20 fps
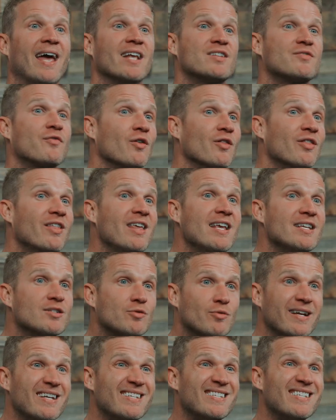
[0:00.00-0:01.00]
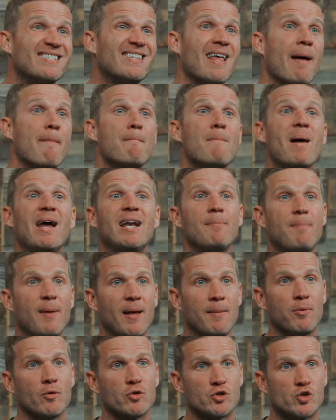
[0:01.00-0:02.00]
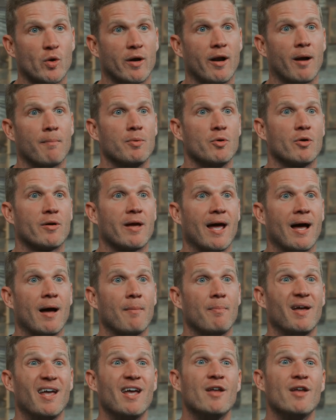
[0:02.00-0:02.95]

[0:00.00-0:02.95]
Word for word: And it's for these reasons that many people join our boot camp.